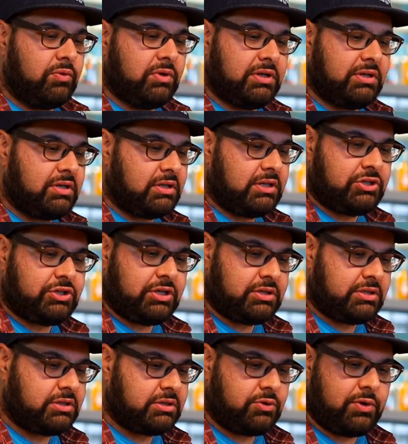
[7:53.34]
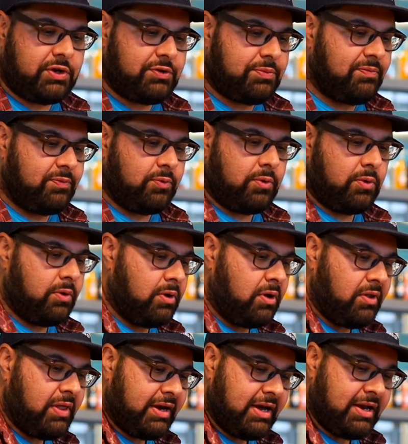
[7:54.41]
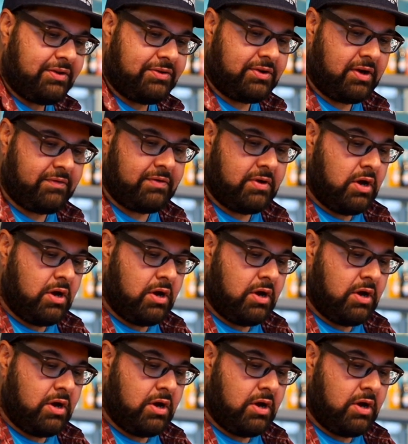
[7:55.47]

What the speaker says: Really delicious, crisp, floral, all that kind of stuff.